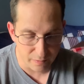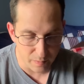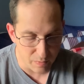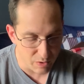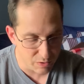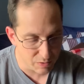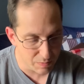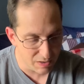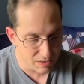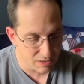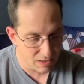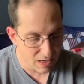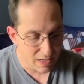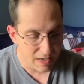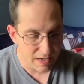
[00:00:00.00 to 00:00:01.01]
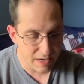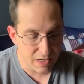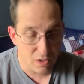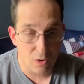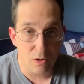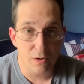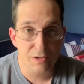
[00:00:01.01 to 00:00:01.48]
amusements
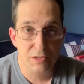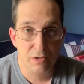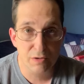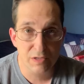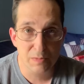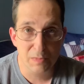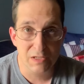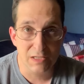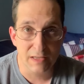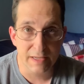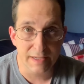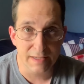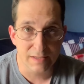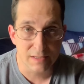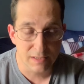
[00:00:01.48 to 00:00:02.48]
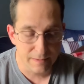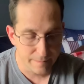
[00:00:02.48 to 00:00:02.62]
he calls Christmas Land.